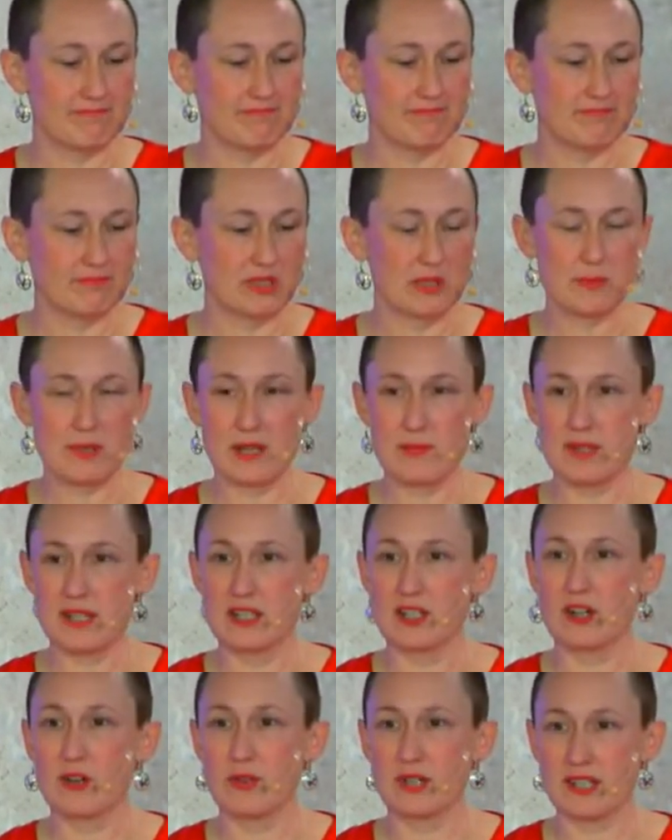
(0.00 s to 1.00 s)
we may be
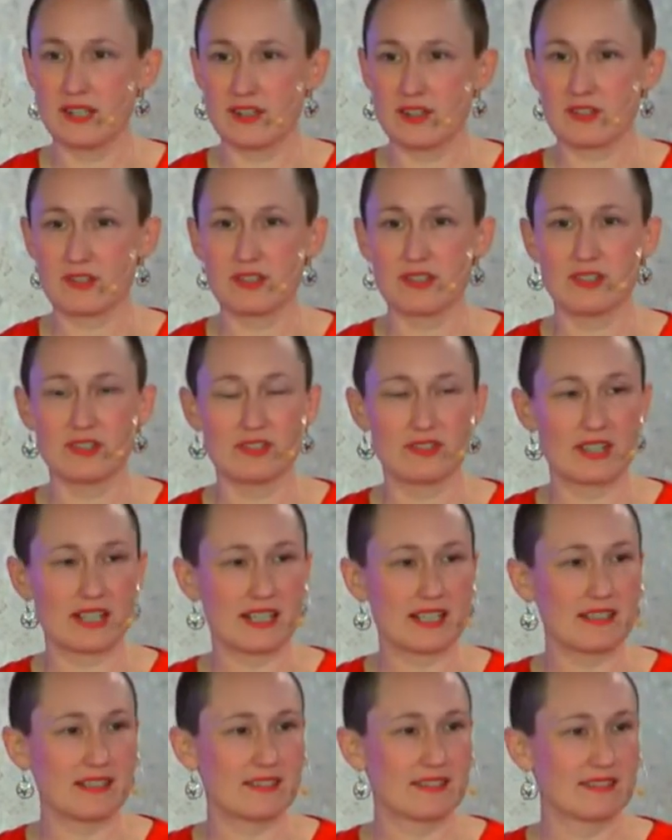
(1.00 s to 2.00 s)
going through,
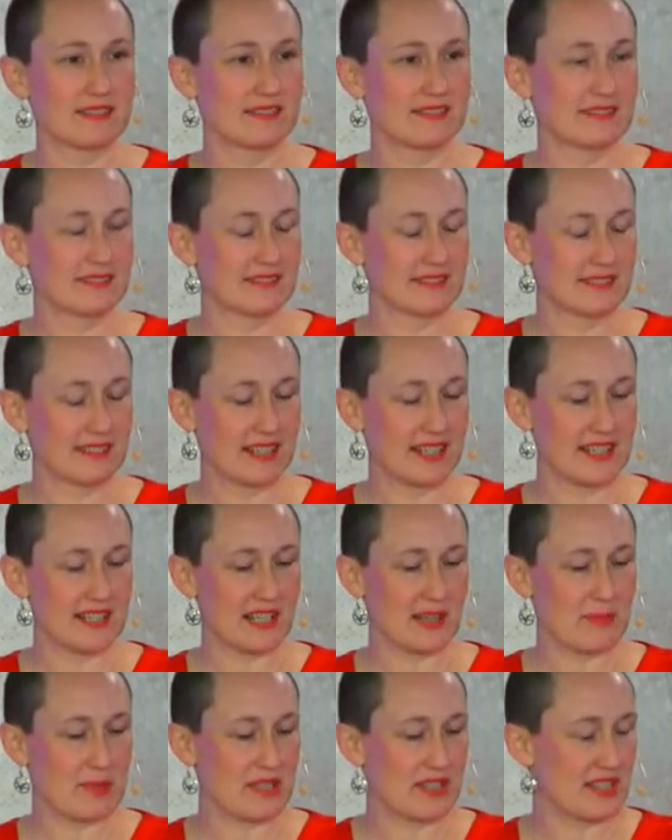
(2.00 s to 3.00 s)
right? As
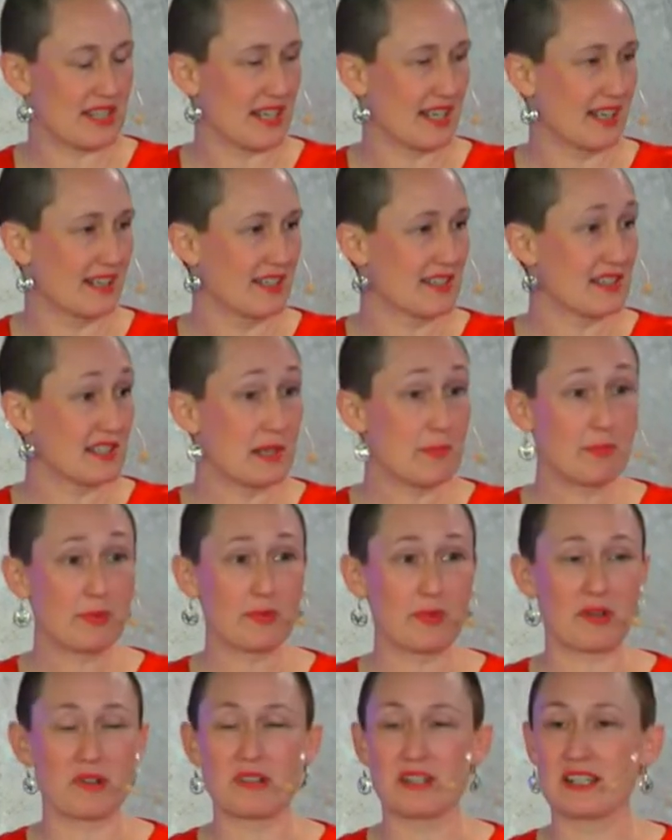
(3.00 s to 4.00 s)
I've been saying, it's
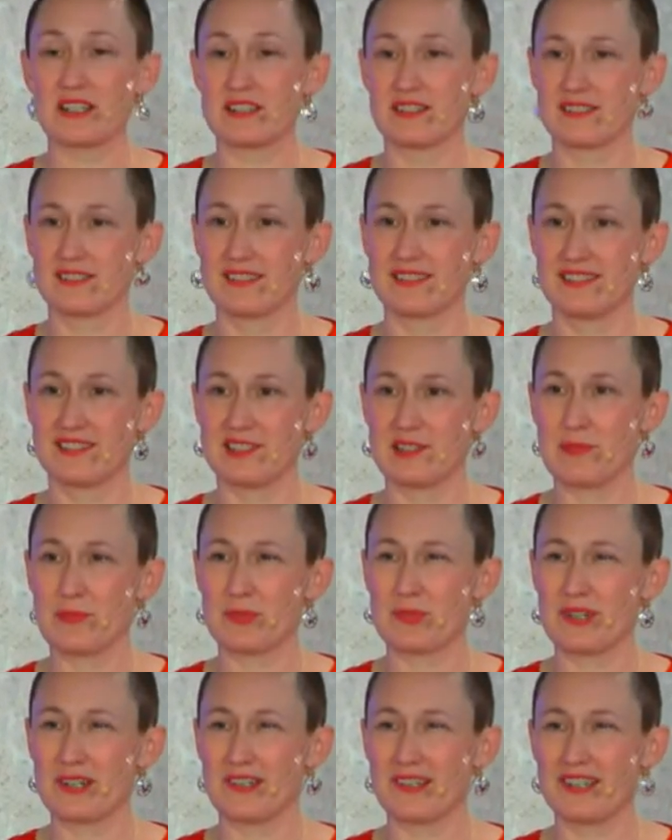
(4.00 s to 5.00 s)
temporary. It's
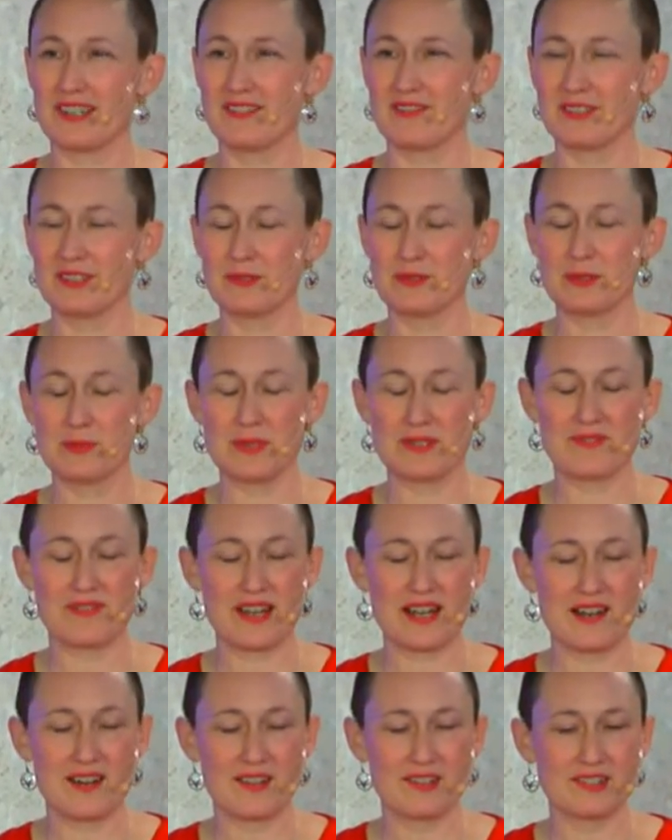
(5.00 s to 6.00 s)
temporary. We will be
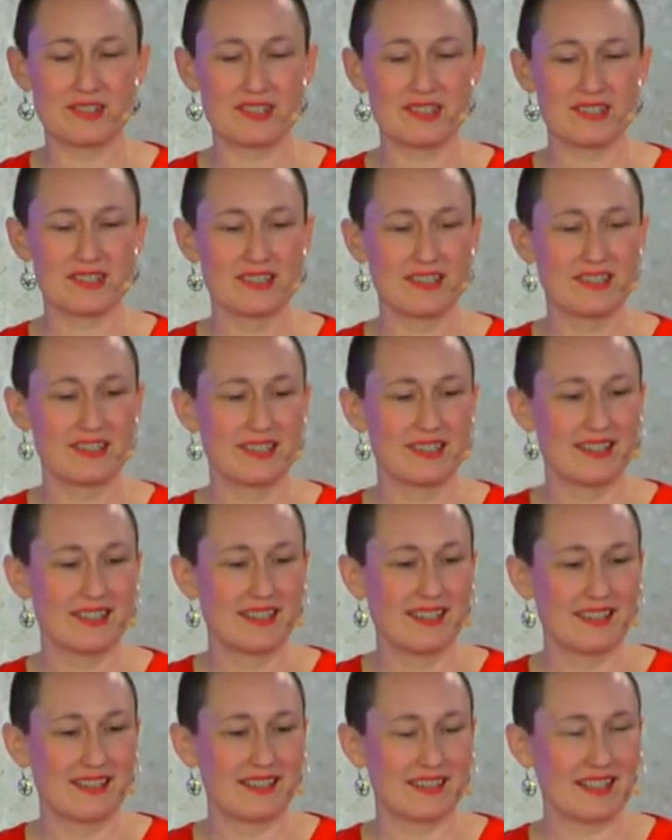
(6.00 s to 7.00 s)
found.
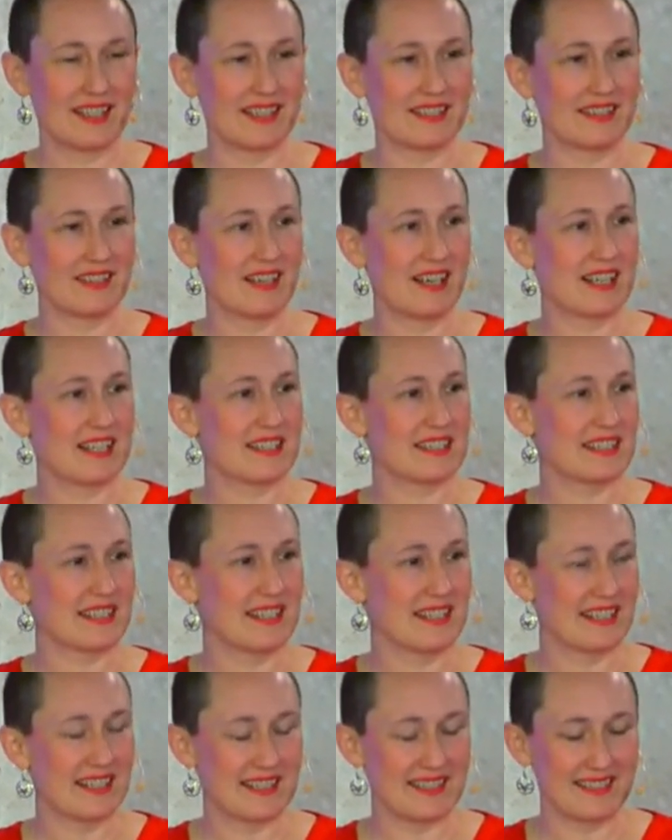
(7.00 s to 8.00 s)
That light
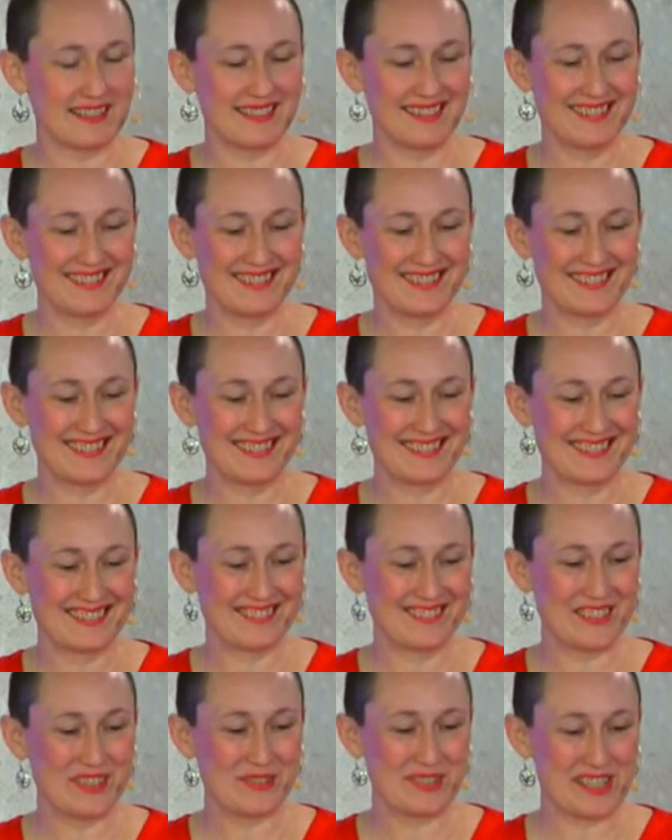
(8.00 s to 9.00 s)
again
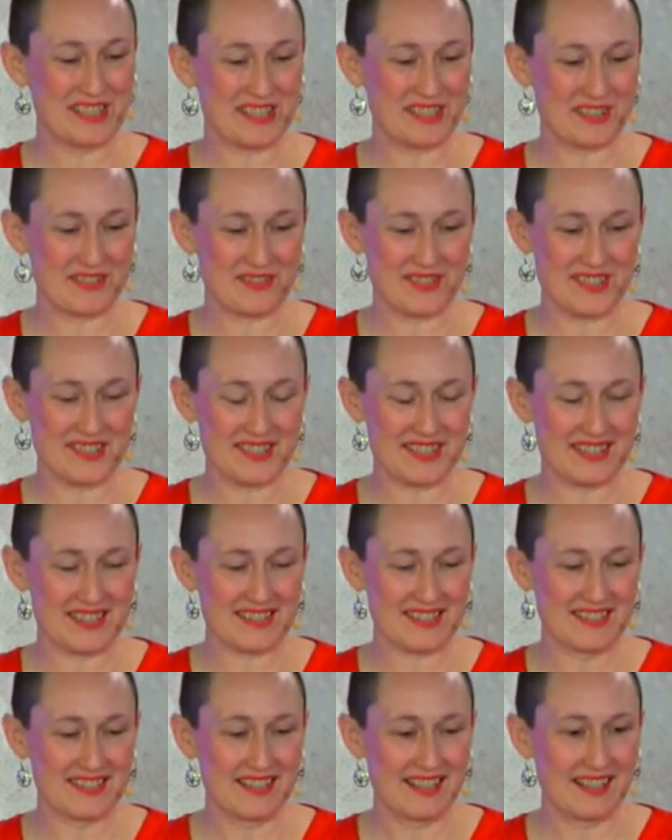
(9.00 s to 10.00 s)
will resurface.
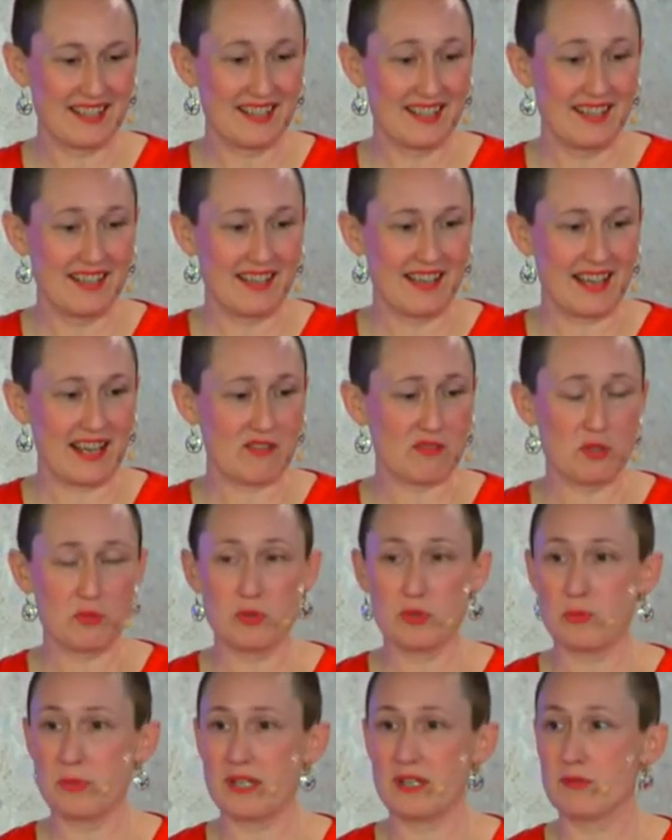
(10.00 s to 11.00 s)
And we
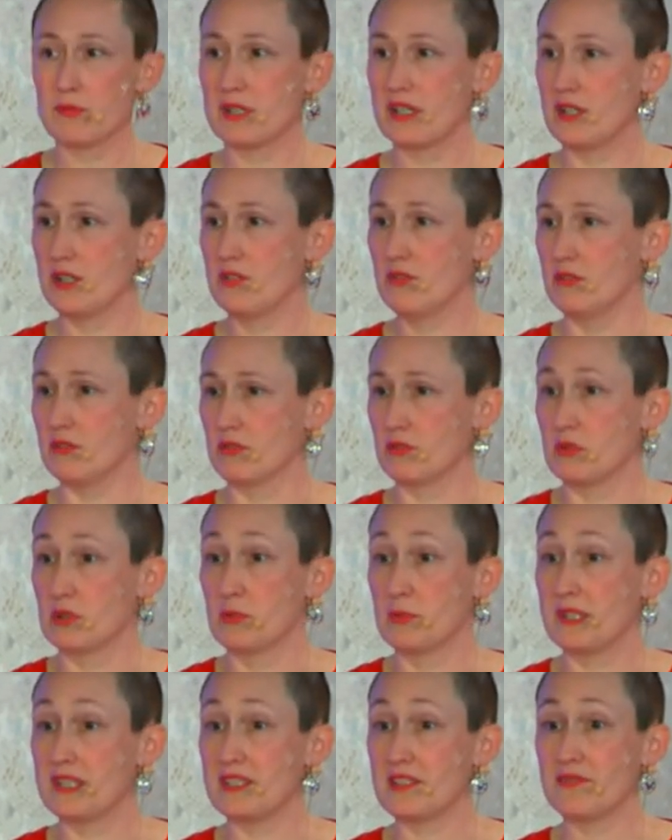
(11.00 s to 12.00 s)
will be renewed. We'll
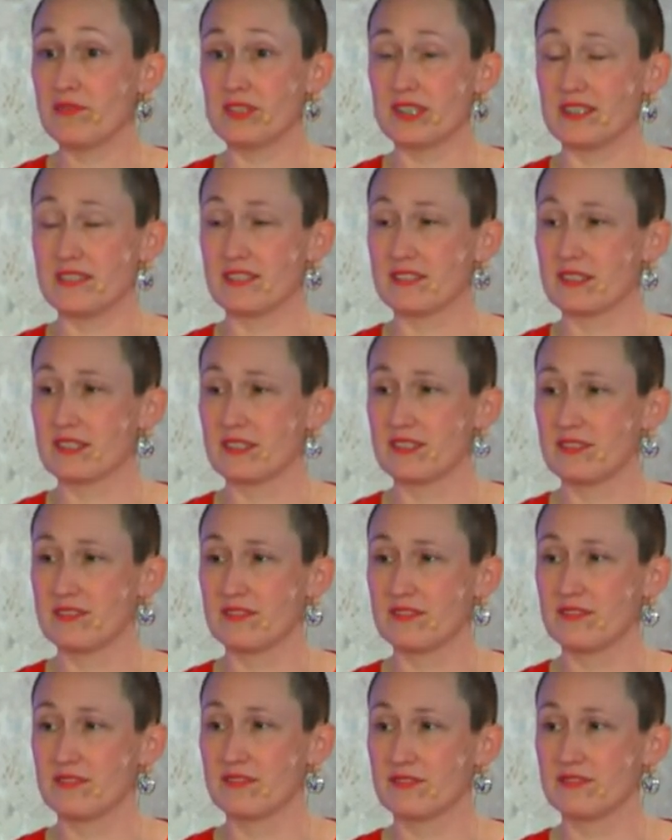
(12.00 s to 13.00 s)
be different
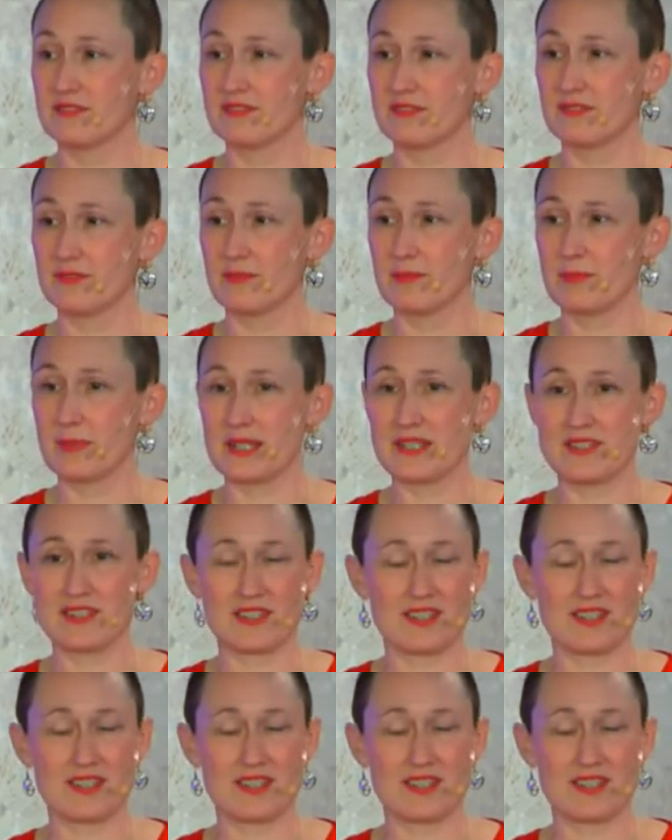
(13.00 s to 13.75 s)
based